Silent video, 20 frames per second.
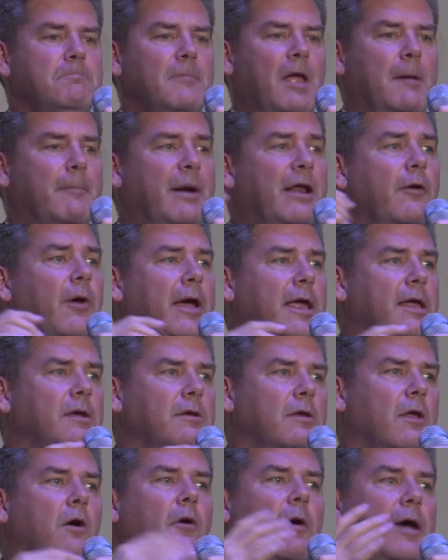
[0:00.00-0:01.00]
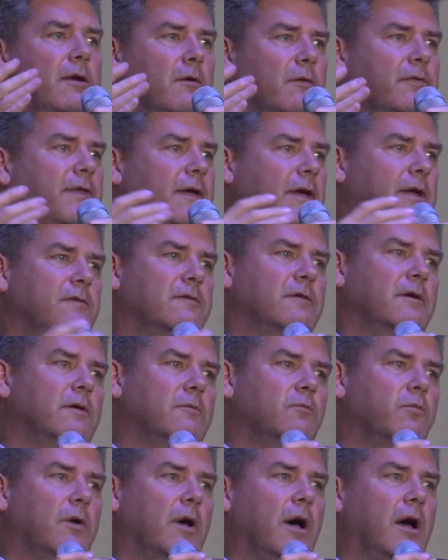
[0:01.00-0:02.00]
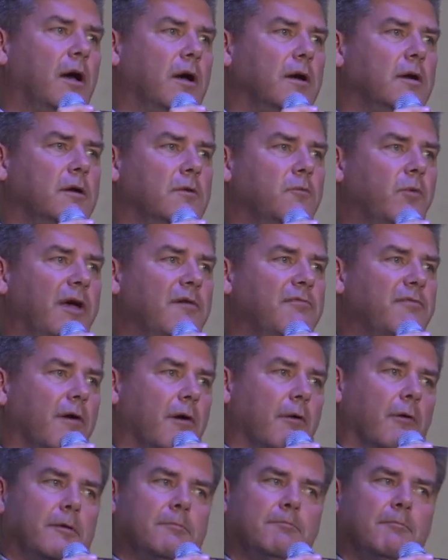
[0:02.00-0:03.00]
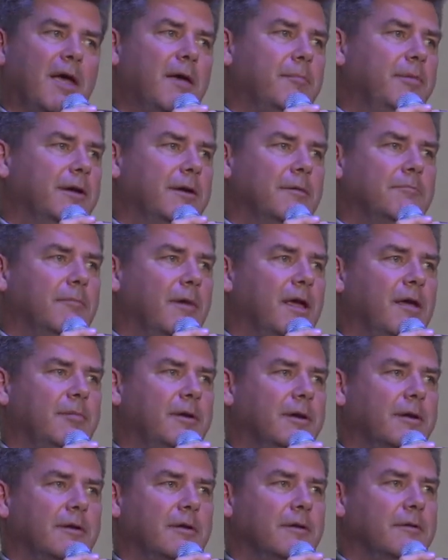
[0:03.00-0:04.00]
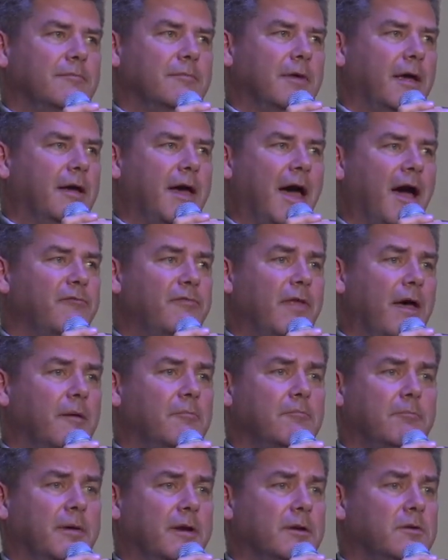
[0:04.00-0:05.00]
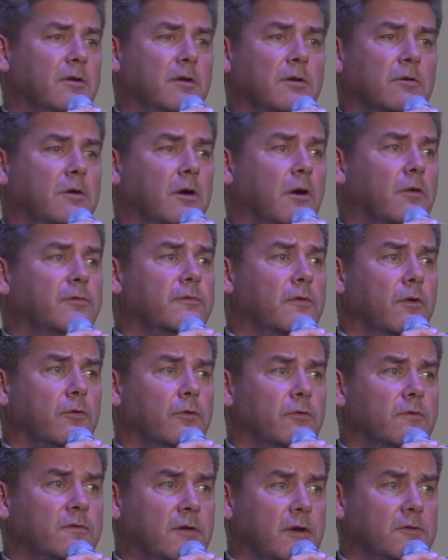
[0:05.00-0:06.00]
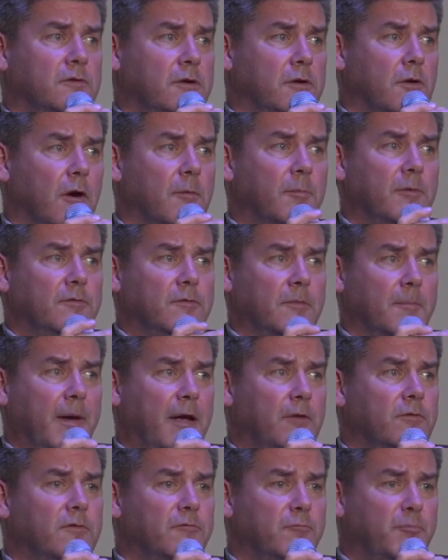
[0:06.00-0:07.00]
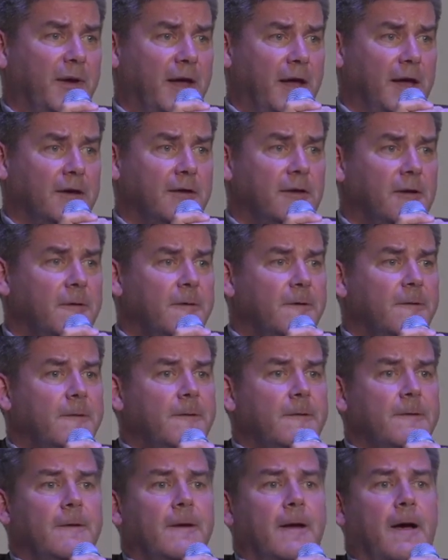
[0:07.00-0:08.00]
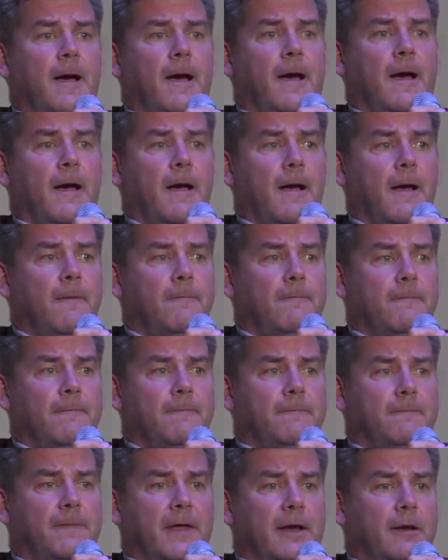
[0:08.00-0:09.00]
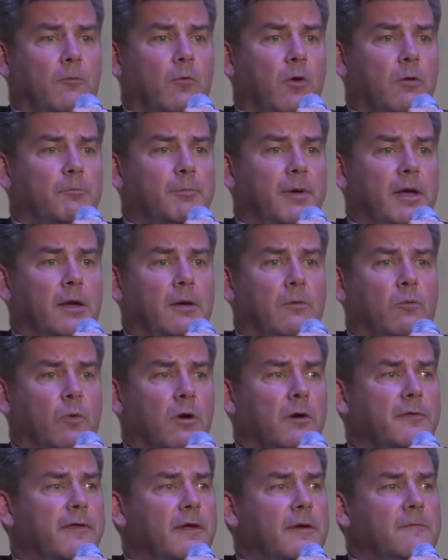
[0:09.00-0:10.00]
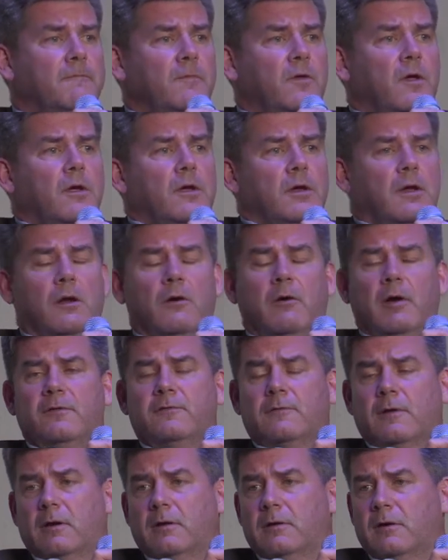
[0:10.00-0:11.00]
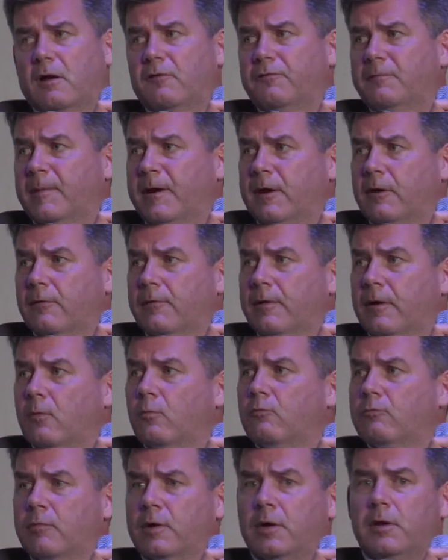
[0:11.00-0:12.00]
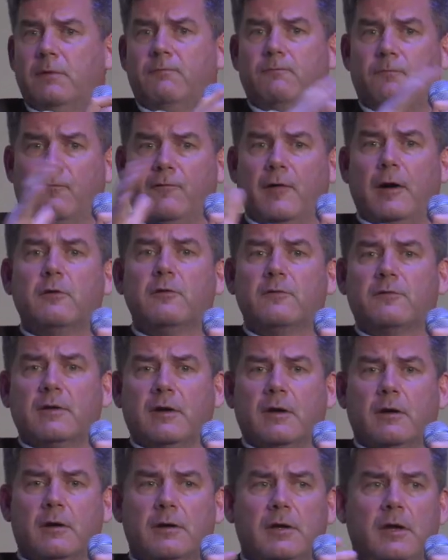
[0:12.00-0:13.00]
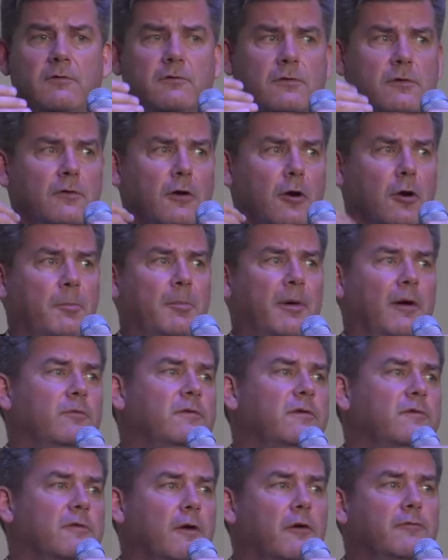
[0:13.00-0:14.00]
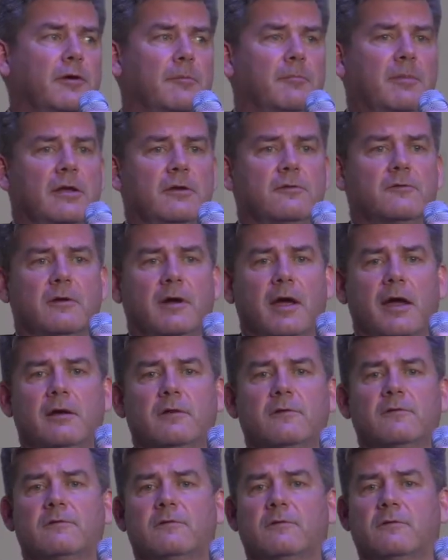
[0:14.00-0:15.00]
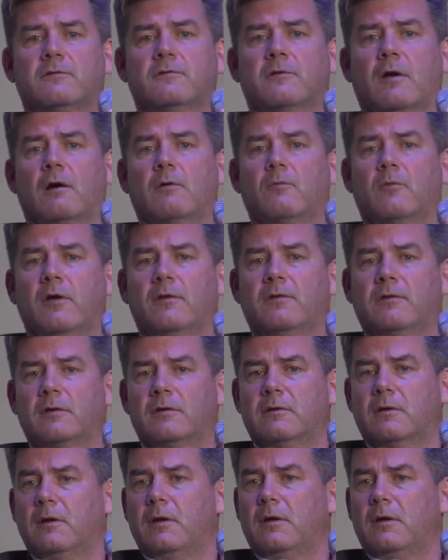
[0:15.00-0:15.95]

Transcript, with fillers: but anyway, no, I don't think it's a good, uh, good way forward. Maybe, it, maybe it'll uh, have that, but you'll go through such enormous amounts of pain uh, that it won't be worth it. You know, I started off my career really focusing on Eastern Europe. I was a Soviet military analyst to start with. And